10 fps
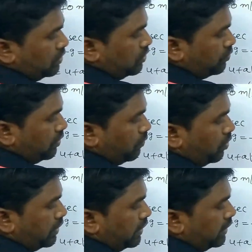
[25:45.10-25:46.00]
if a
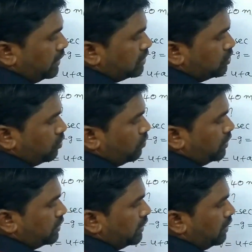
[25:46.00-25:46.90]
body is thrown
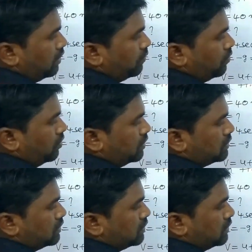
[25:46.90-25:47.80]
vertically
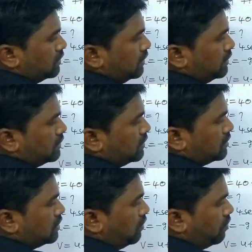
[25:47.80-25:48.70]
upwards, the
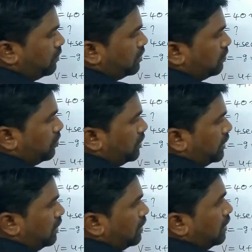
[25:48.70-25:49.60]
distance traveled by the
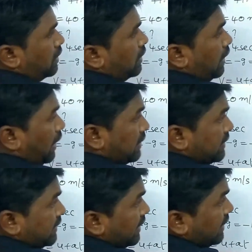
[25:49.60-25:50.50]
body
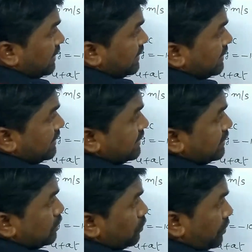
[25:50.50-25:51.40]
until
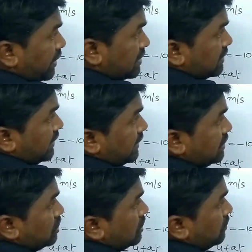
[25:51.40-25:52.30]
to reach
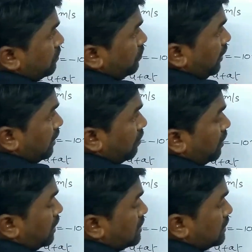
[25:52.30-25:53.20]
its final
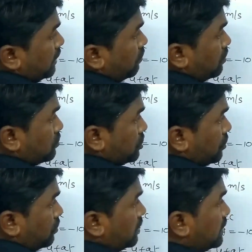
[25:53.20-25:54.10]
velocity equal to
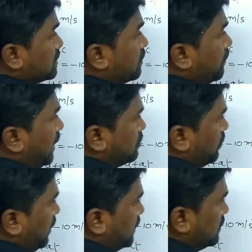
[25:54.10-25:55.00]
0, that is the
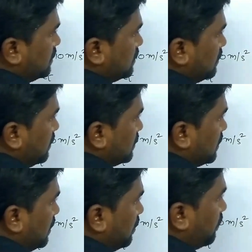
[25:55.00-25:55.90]
maximum height. That is the